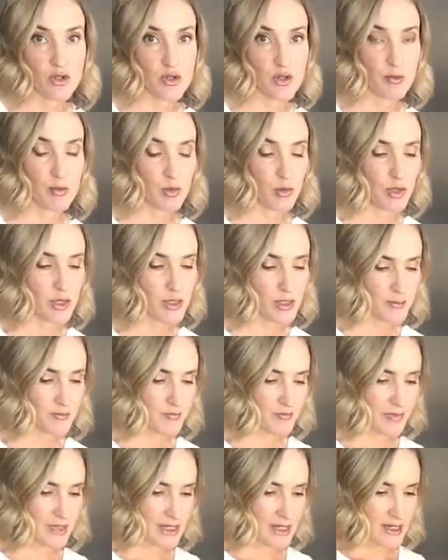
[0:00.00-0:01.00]
support.
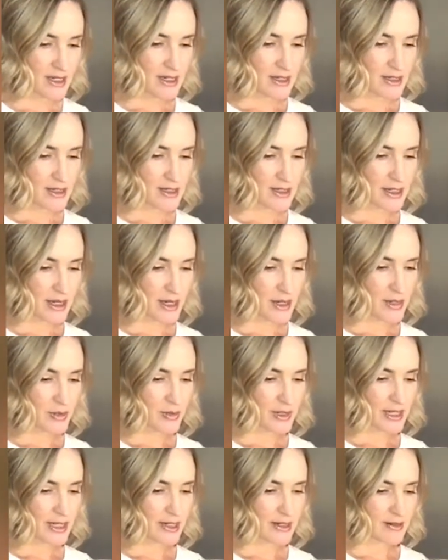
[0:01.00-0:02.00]

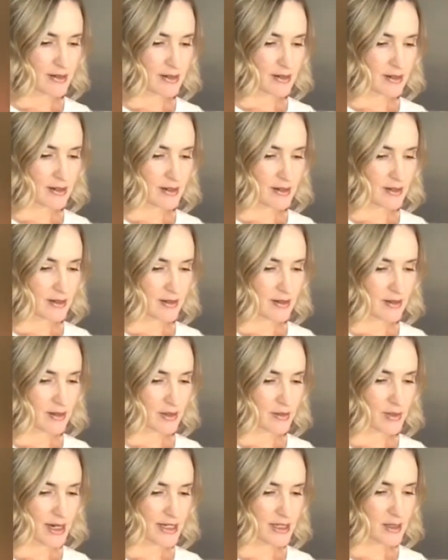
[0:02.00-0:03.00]
So the
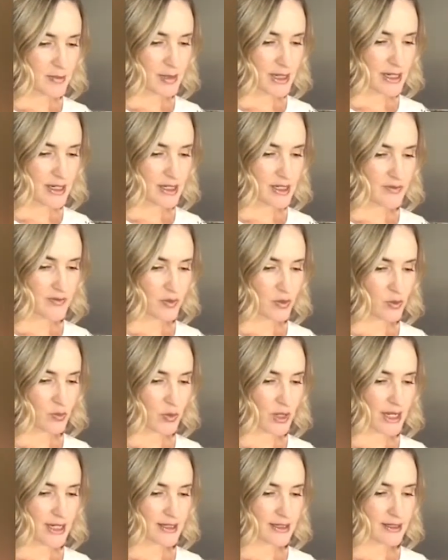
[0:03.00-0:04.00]
recipe is for
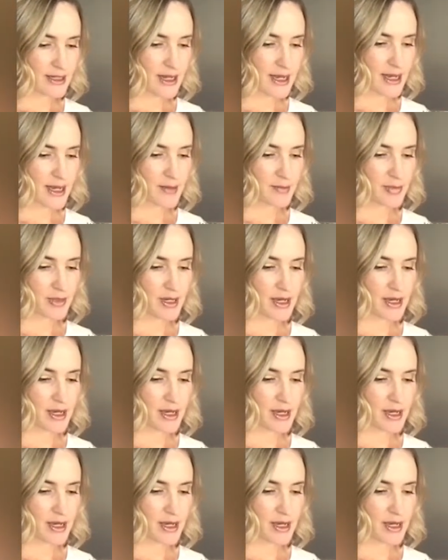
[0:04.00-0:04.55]
1 cup